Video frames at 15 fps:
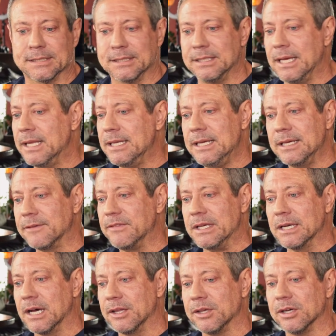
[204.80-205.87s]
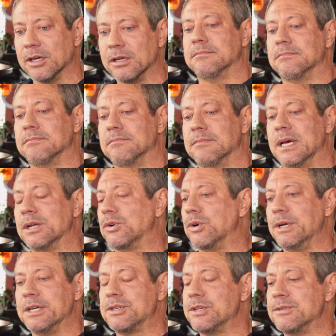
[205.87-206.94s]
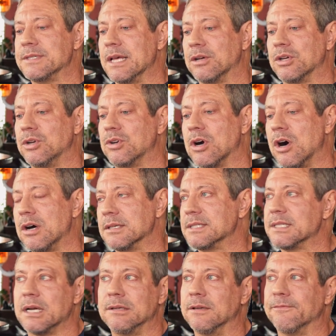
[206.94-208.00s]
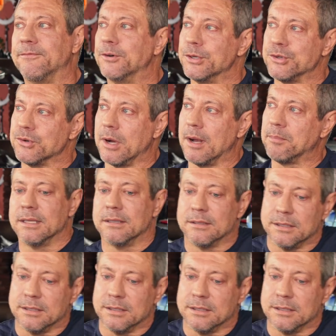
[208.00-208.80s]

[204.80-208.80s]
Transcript: any of the other medical issues that could cause sudden foot drop.